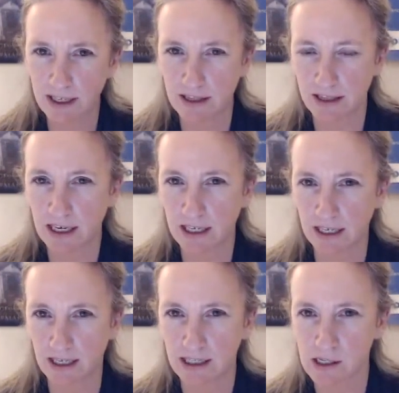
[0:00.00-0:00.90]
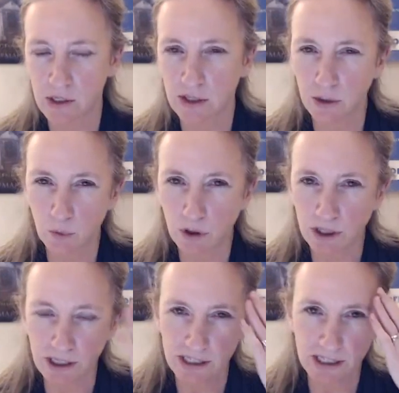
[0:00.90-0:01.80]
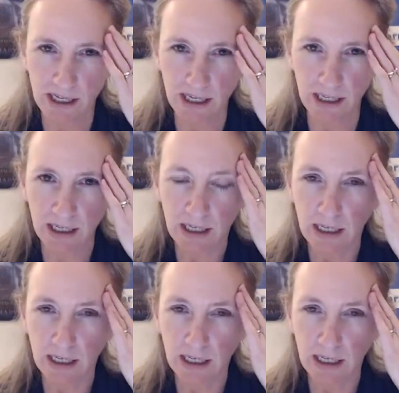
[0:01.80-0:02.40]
think. There's nothing worse than,